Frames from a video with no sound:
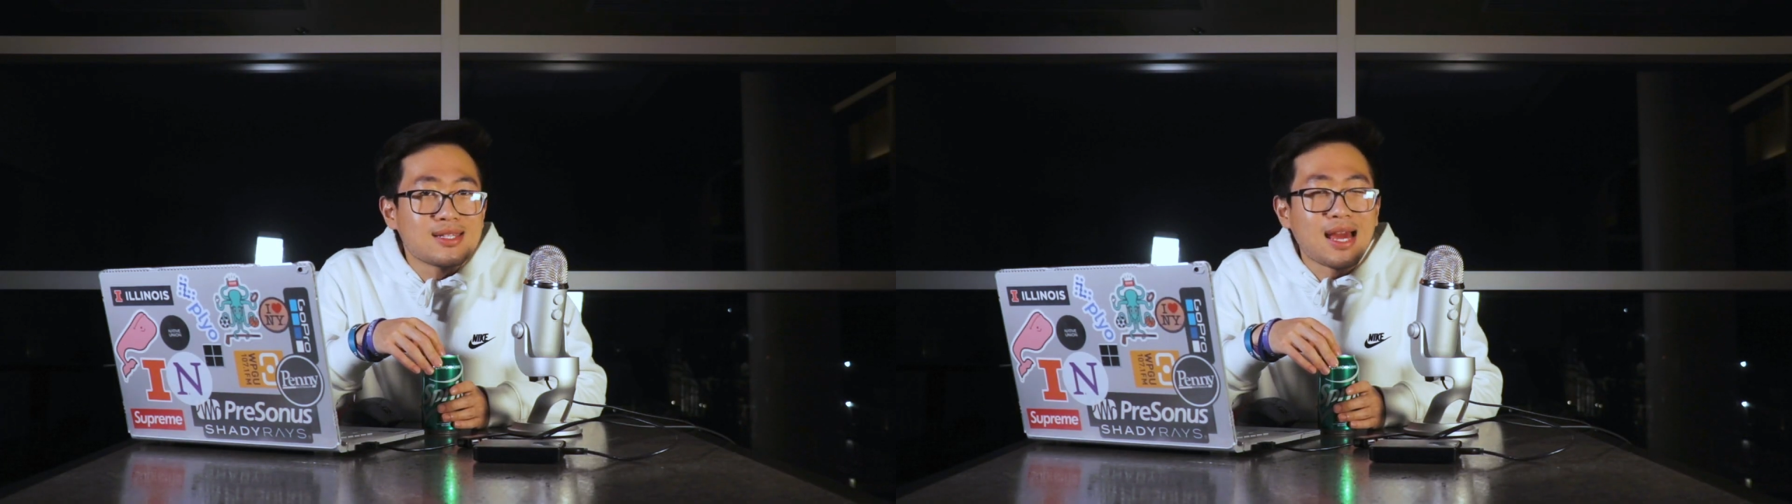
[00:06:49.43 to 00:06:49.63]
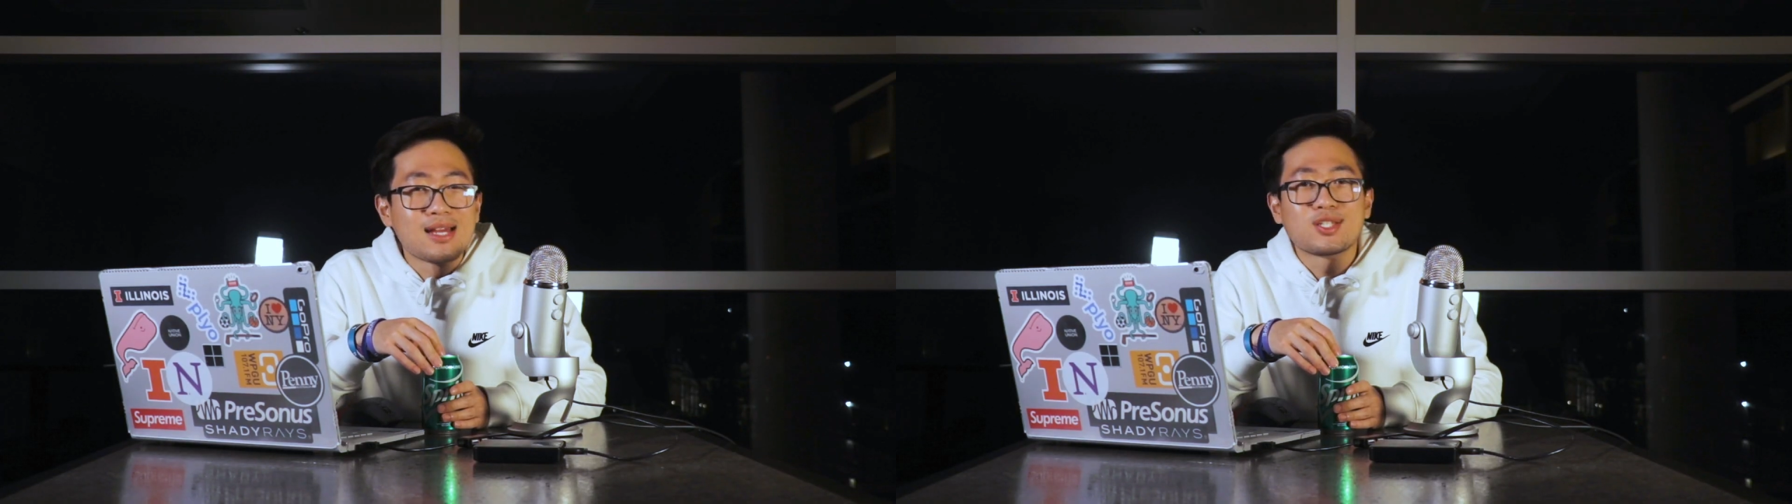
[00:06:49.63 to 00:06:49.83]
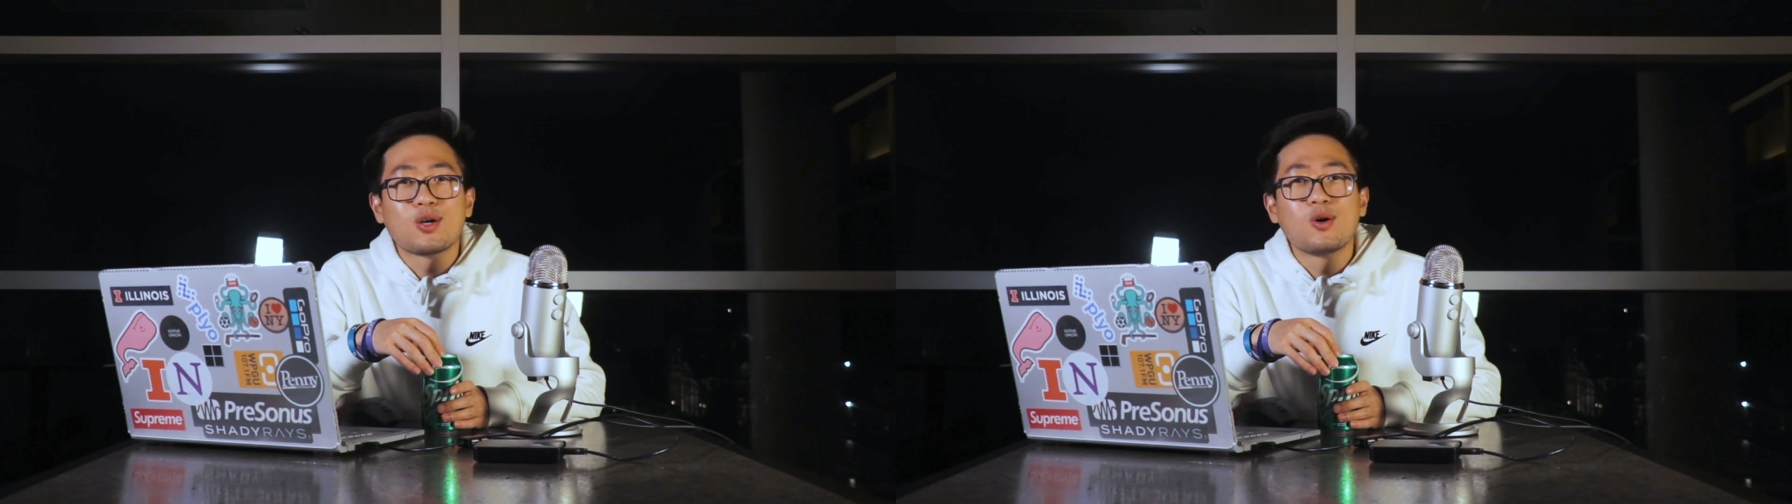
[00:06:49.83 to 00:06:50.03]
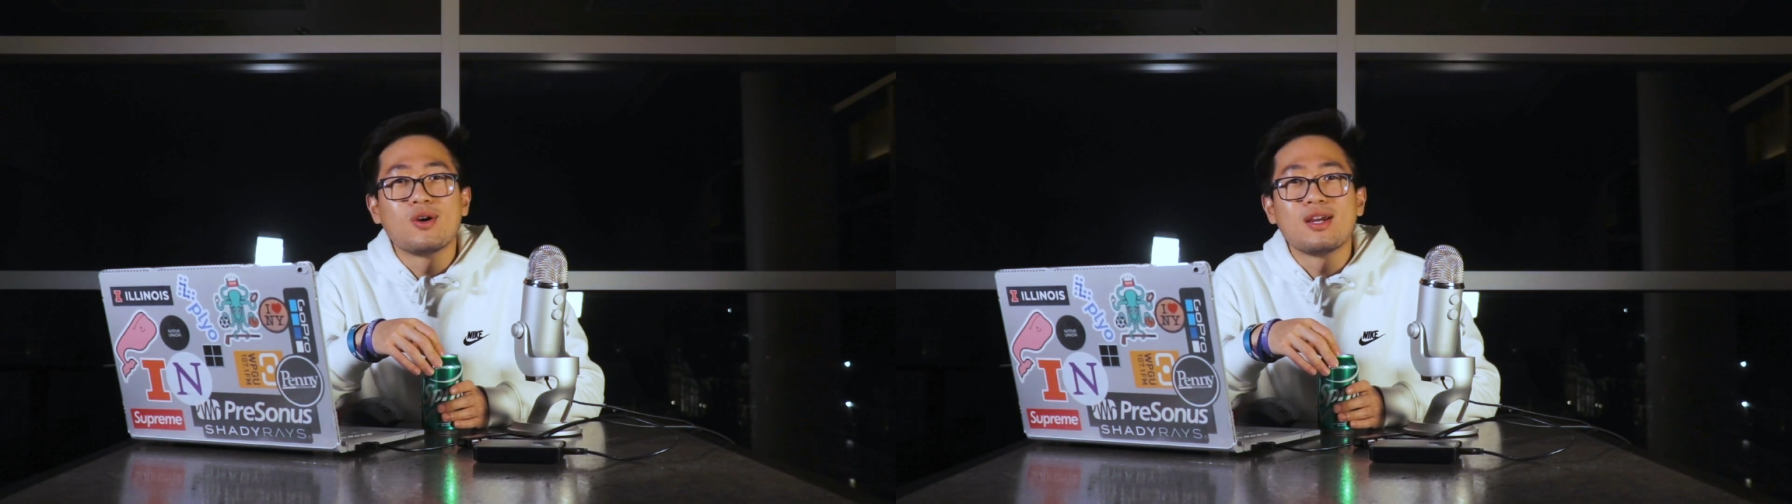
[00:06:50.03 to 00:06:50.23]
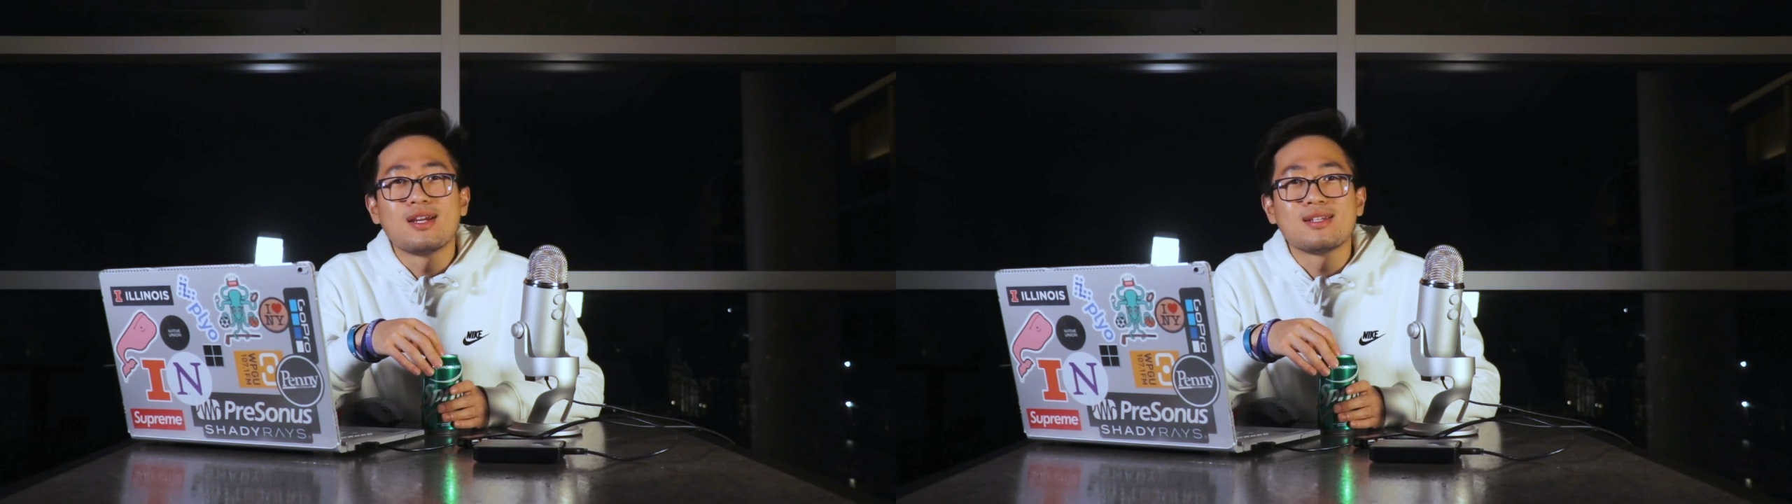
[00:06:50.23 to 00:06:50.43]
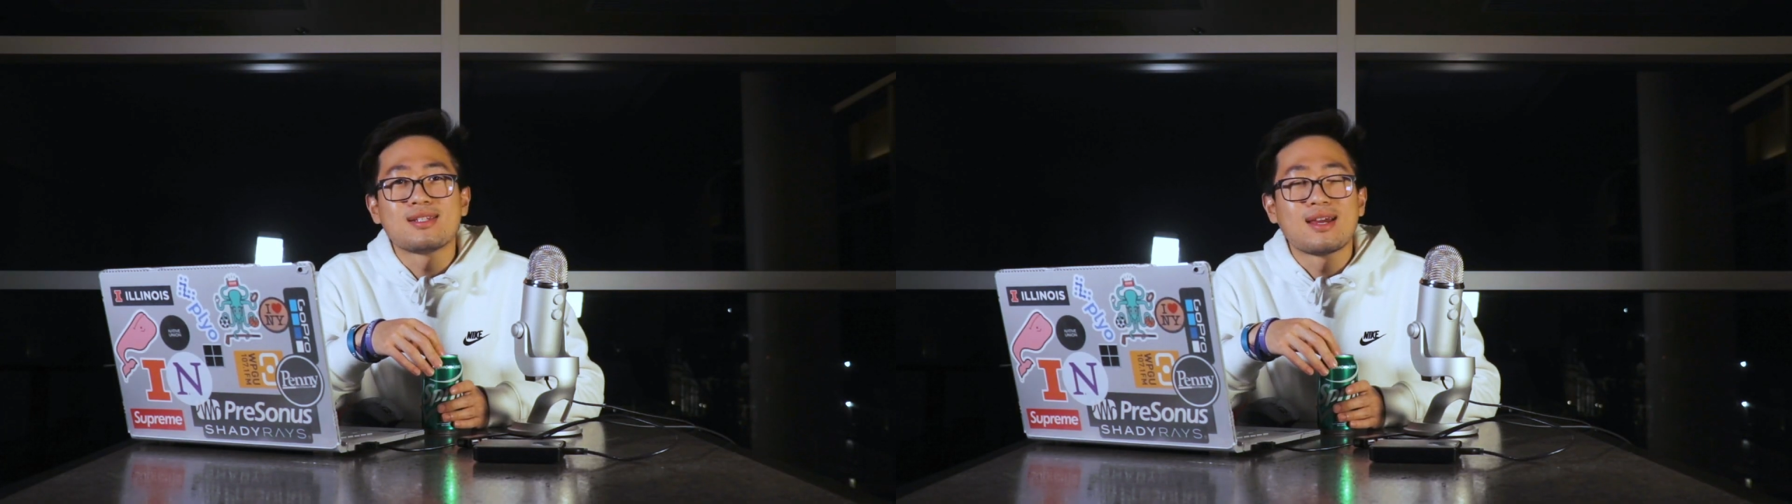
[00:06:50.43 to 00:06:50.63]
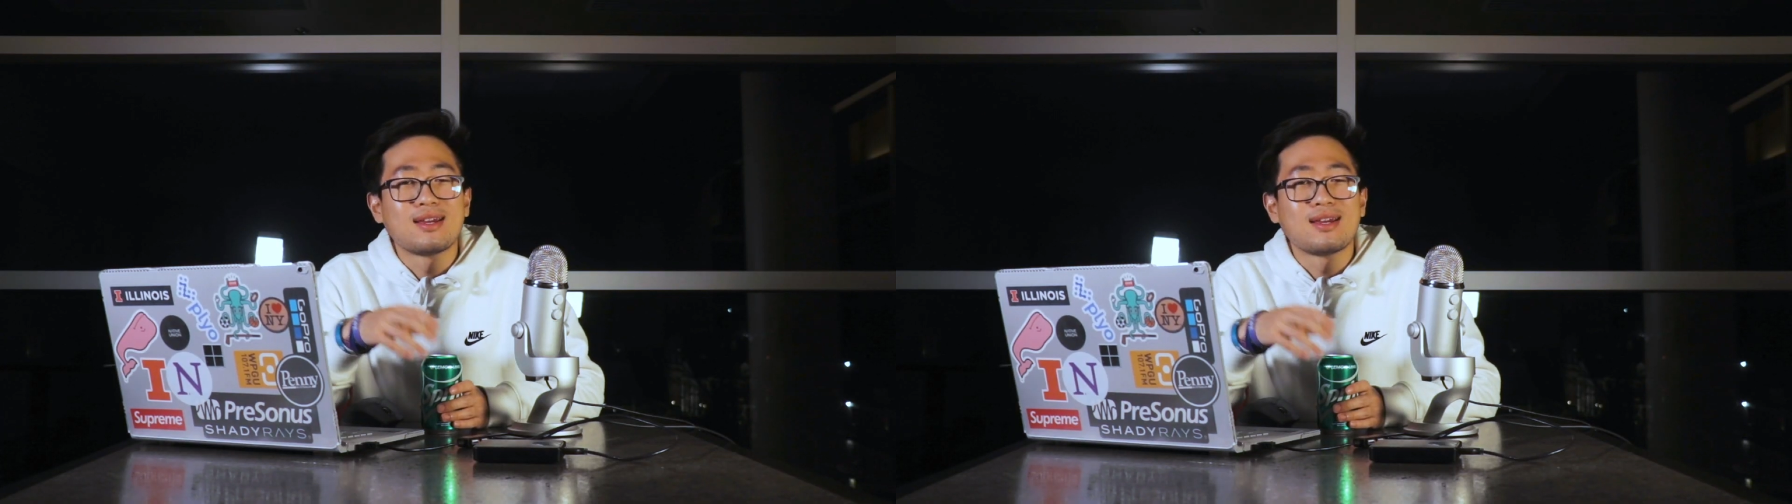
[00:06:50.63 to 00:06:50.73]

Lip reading: as always,